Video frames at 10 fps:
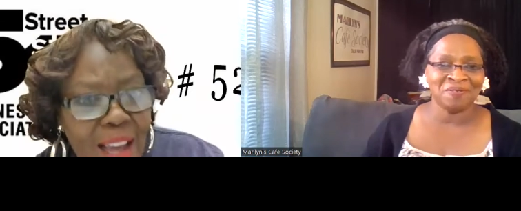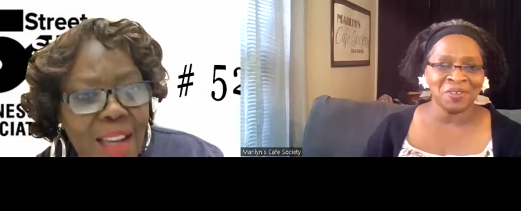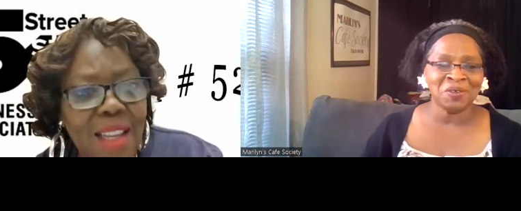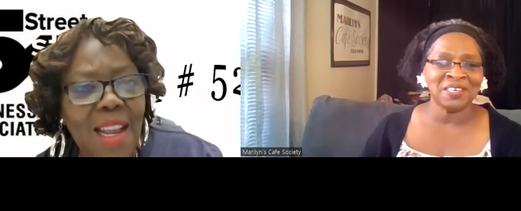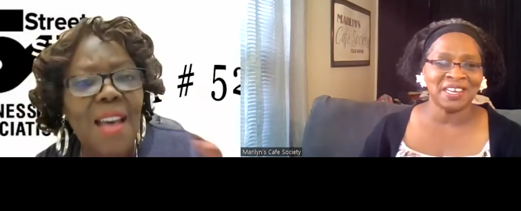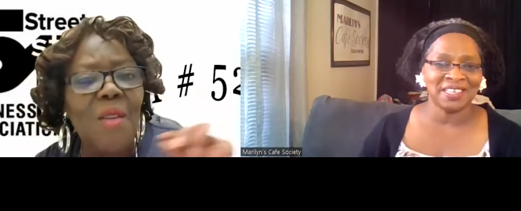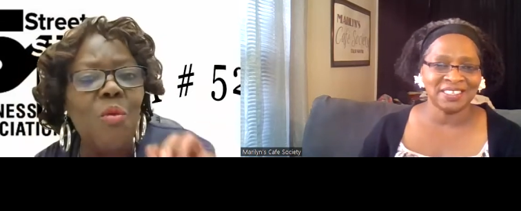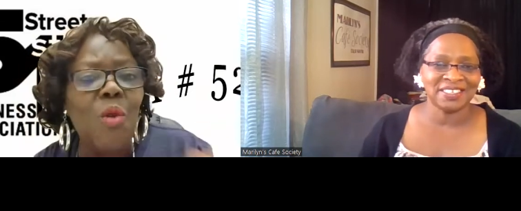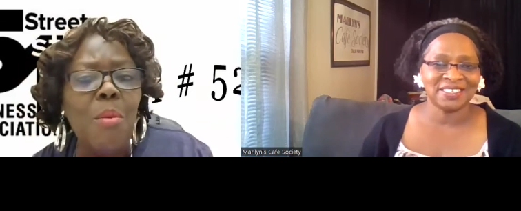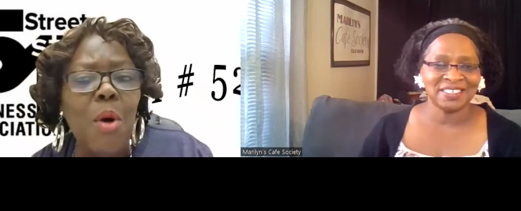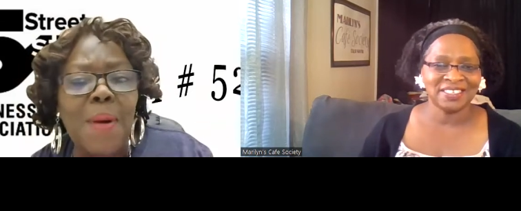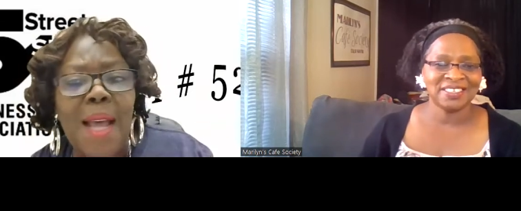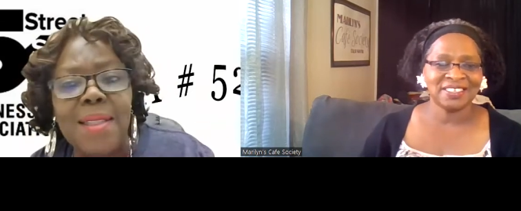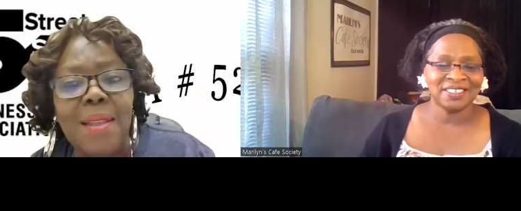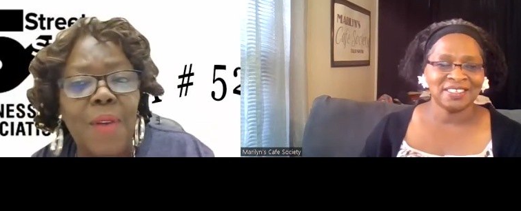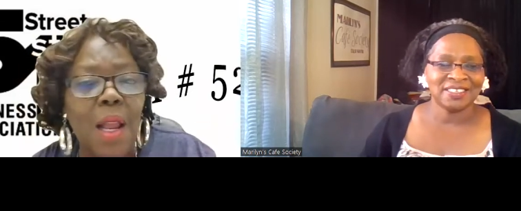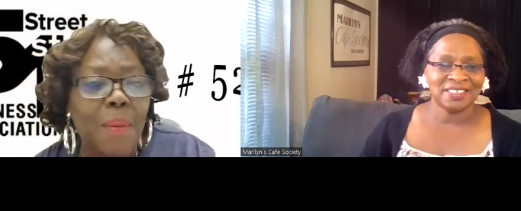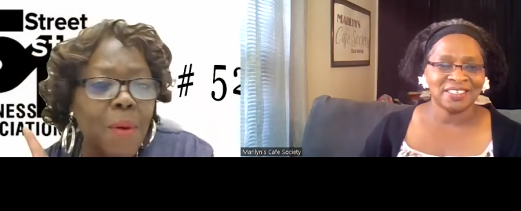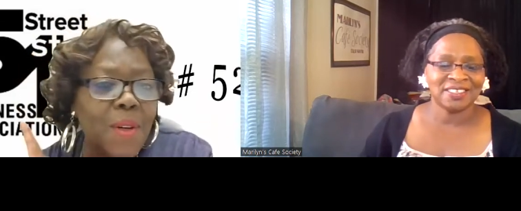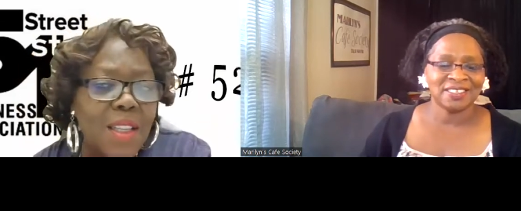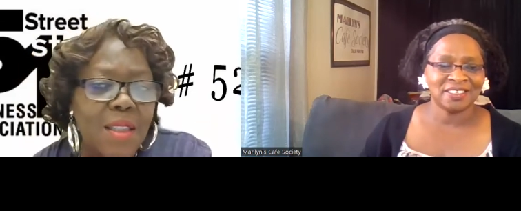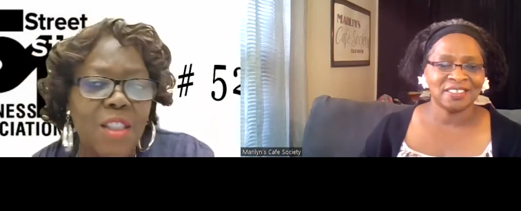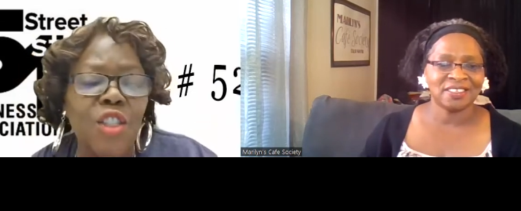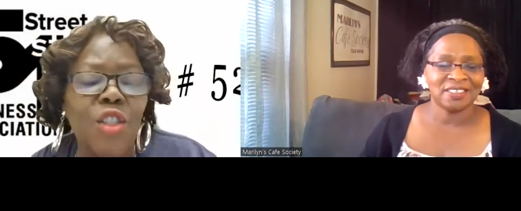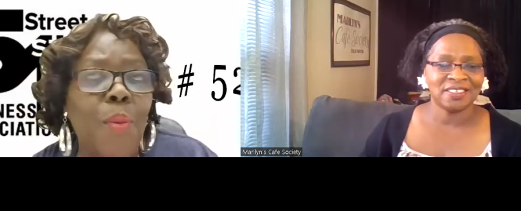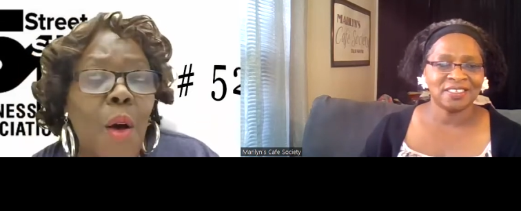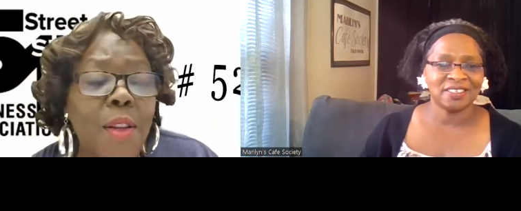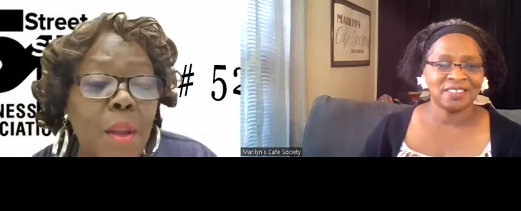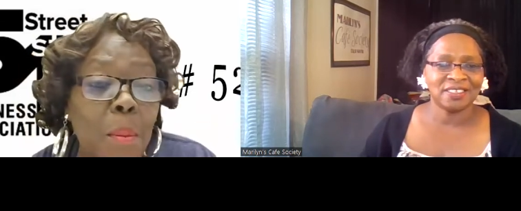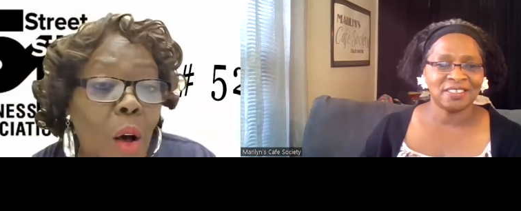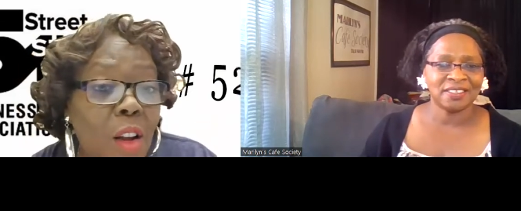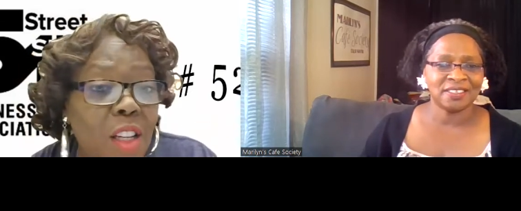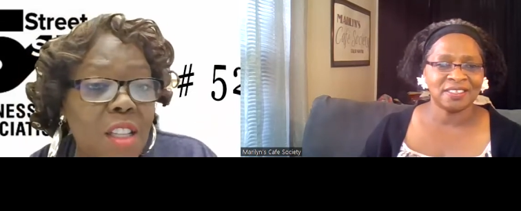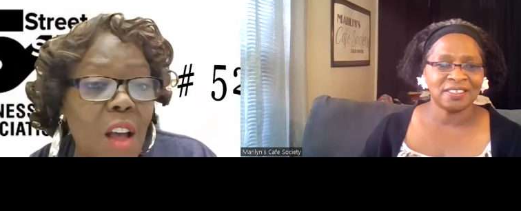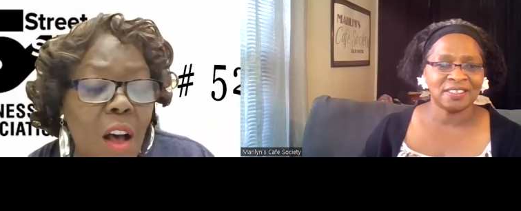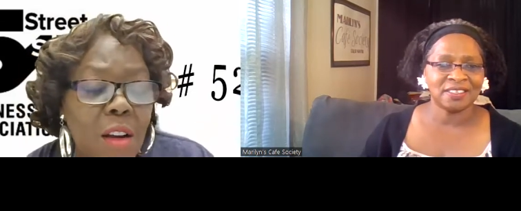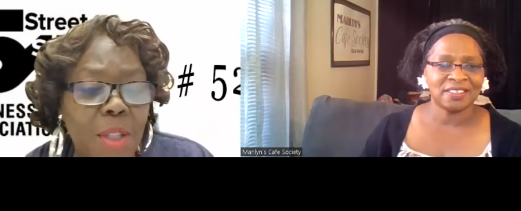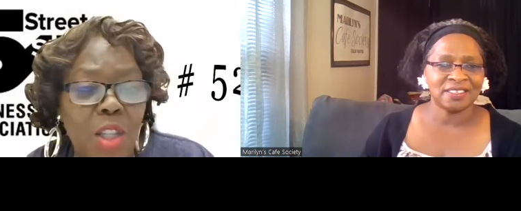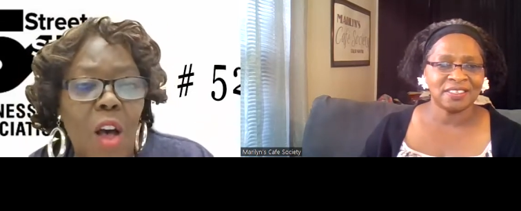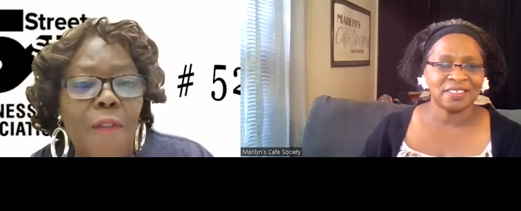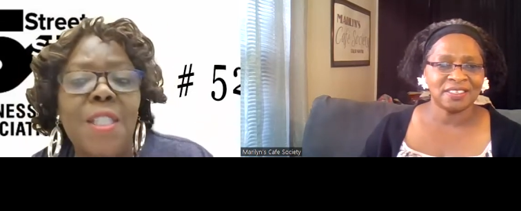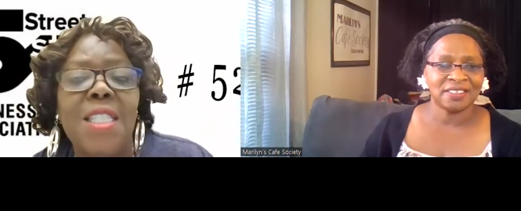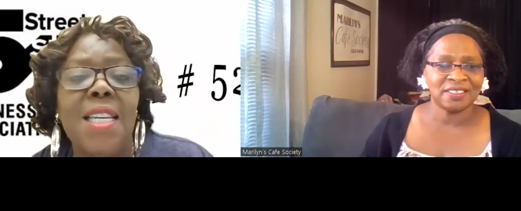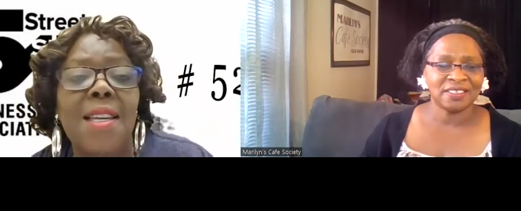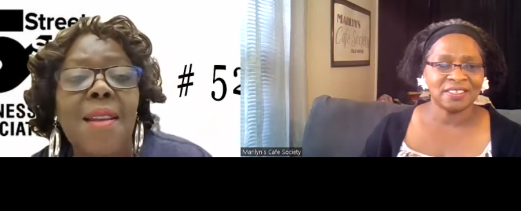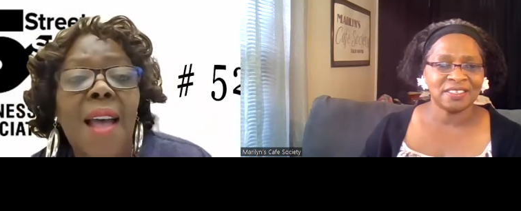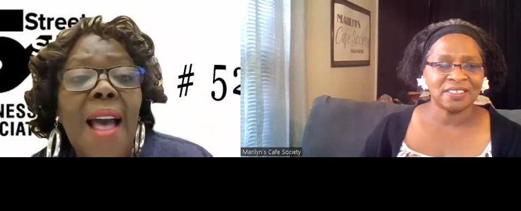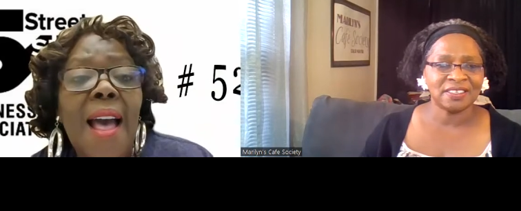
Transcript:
Speaker 1: and then i have one more black developer that's just bought the mall that the alderman's office in